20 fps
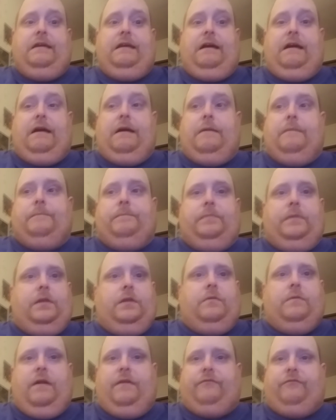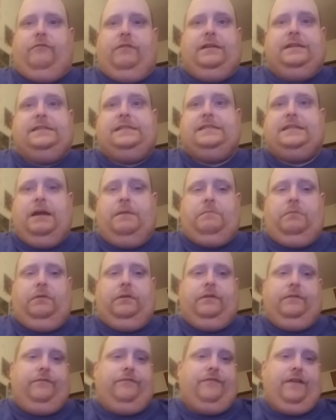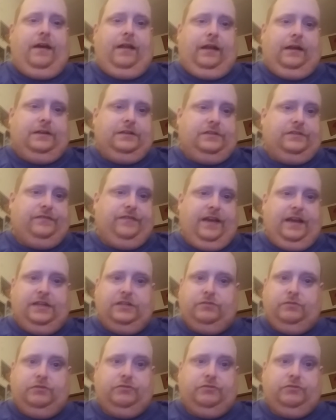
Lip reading: The referee stumbled and fell on his face,